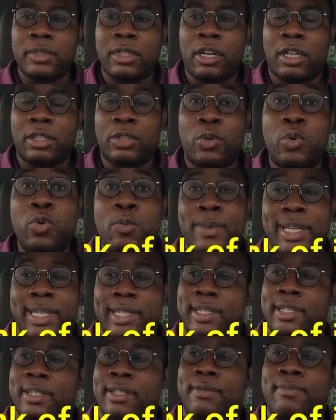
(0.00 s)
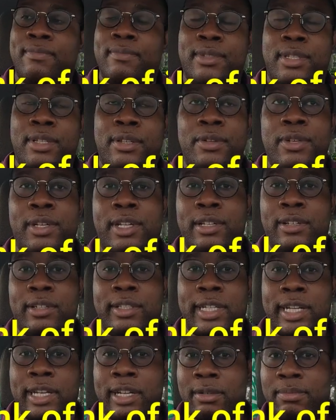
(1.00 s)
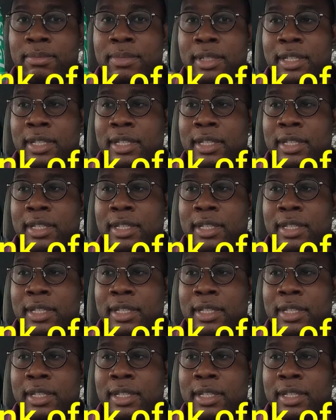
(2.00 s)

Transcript: called kumis. So you can look that up.